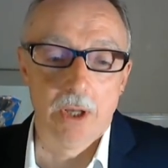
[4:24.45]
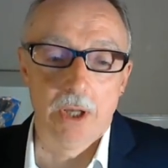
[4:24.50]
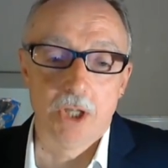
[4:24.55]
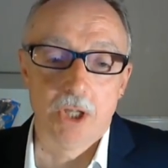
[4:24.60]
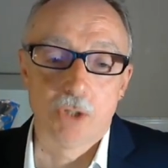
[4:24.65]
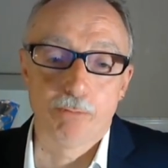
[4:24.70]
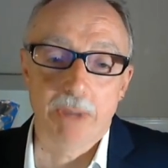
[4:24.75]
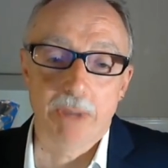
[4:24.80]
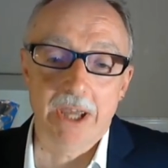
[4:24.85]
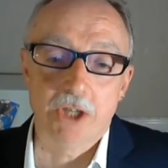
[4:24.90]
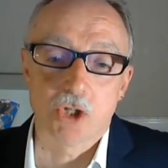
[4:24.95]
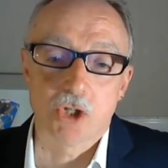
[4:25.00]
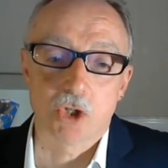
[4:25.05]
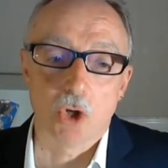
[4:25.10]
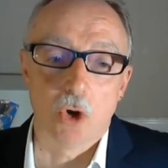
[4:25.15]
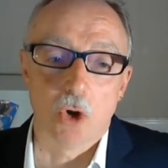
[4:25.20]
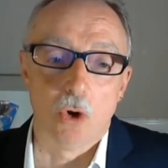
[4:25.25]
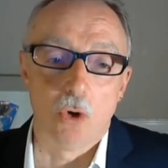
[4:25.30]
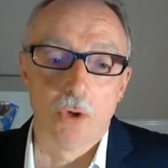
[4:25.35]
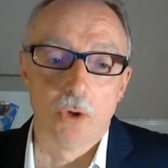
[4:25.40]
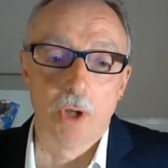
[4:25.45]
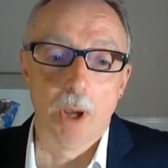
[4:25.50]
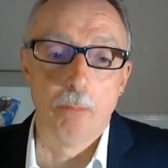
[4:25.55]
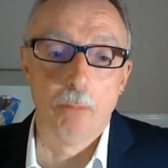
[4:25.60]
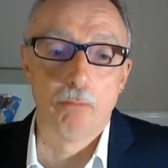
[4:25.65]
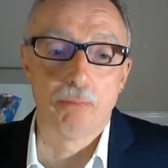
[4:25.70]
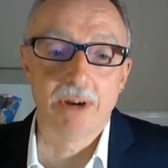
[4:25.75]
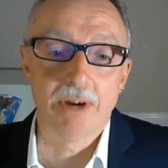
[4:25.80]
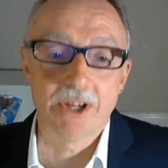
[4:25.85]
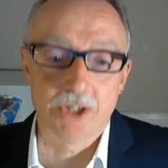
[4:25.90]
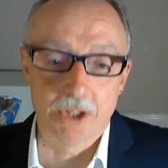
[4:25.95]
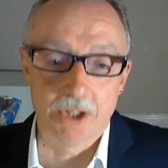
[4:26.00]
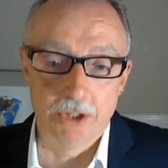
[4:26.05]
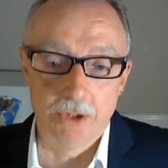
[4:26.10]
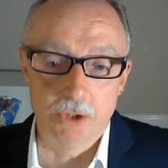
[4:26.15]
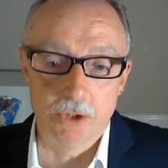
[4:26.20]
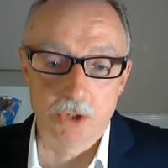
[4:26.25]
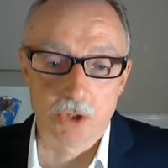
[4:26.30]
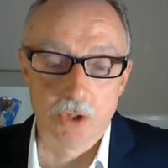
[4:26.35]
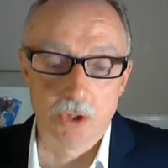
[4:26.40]
It's based on
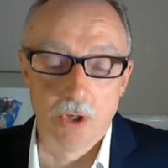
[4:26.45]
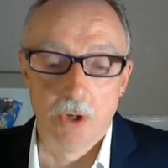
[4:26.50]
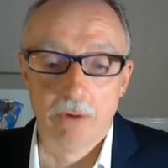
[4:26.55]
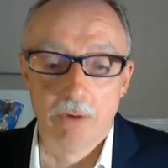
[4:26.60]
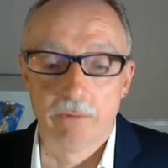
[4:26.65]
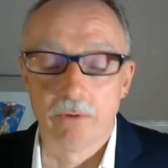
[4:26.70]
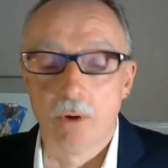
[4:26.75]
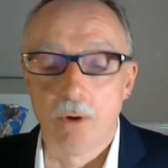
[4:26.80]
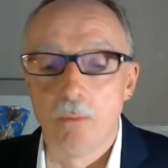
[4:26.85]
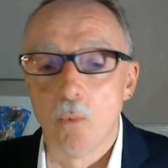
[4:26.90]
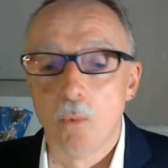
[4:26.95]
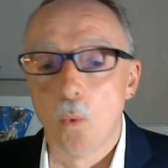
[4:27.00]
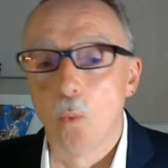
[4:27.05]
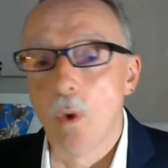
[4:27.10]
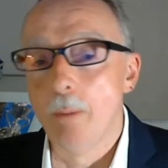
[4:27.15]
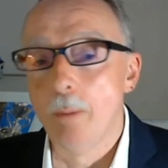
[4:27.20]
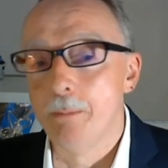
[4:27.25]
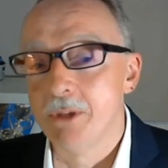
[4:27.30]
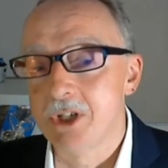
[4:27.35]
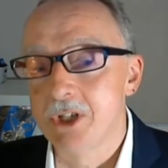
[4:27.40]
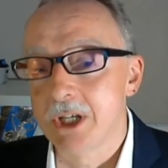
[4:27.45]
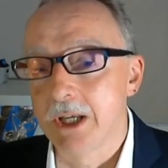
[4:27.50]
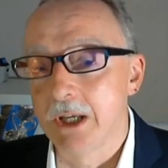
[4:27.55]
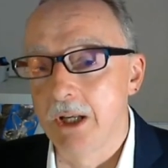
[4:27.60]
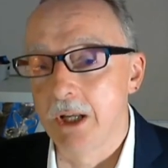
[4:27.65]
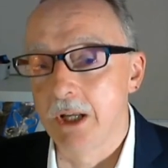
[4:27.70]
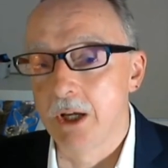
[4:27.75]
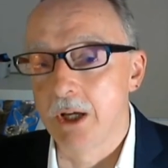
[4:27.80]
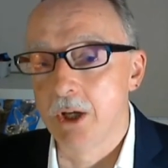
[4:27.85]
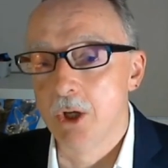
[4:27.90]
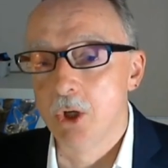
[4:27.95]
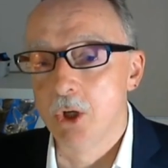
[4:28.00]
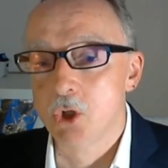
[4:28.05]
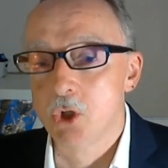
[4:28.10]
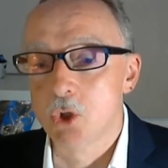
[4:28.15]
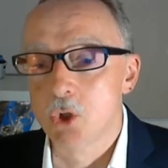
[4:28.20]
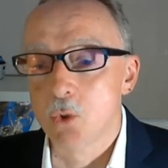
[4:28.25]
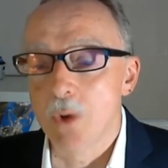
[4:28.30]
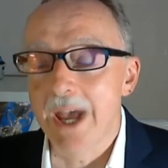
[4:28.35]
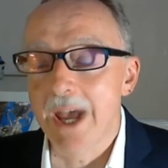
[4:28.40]
precedents from one particular
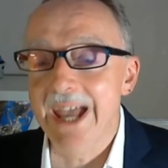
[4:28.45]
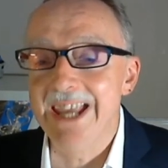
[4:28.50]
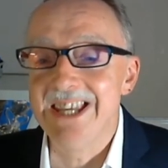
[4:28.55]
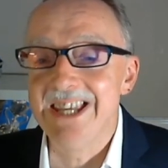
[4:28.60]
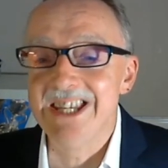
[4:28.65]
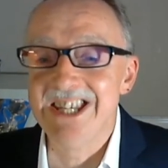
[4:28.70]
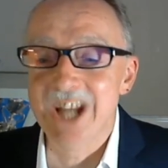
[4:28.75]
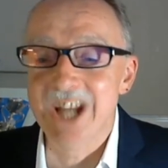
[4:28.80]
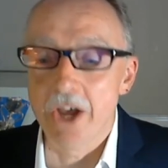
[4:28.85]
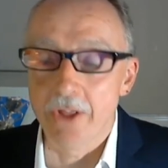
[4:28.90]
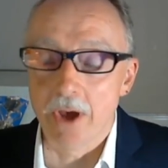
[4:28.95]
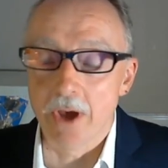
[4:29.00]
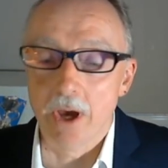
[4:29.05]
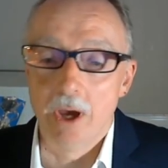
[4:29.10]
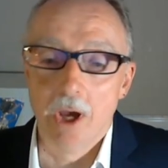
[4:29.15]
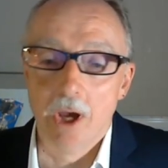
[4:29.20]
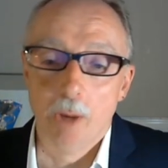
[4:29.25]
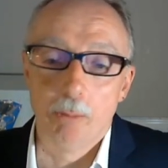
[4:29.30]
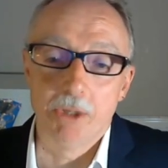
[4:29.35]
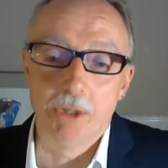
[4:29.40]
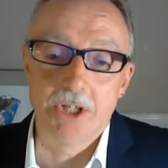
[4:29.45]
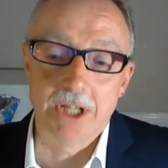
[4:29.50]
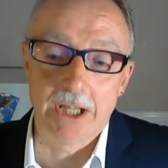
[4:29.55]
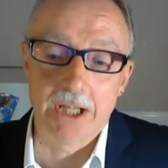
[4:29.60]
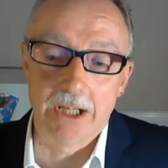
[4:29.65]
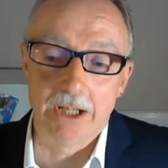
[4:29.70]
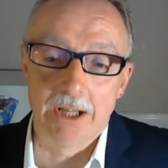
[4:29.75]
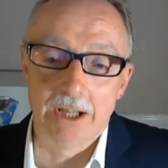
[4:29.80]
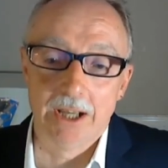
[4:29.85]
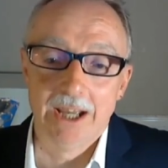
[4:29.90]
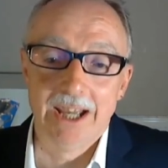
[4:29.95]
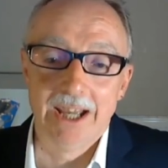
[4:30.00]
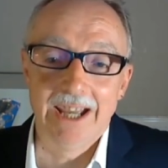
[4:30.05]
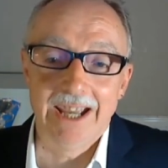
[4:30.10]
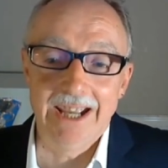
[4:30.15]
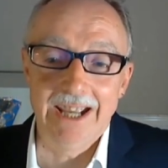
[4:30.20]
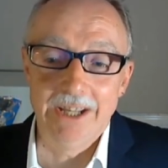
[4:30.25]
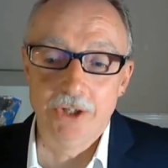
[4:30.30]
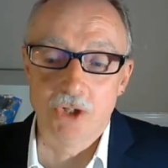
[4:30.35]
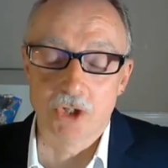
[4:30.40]
to another particular
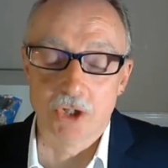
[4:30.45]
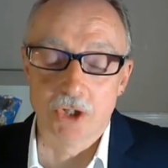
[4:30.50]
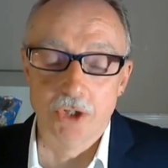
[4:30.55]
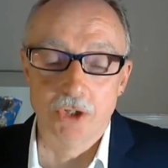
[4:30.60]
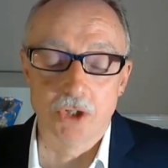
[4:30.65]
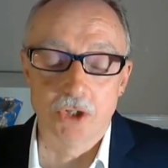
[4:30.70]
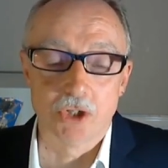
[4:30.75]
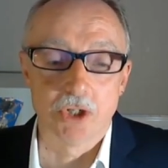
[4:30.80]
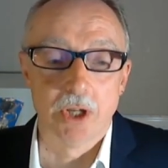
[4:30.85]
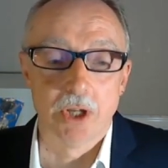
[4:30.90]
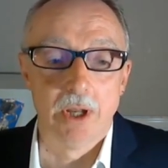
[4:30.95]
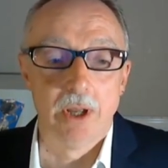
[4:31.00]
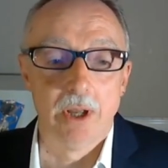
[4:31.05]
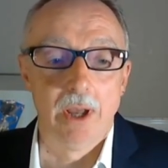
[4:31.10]
instance.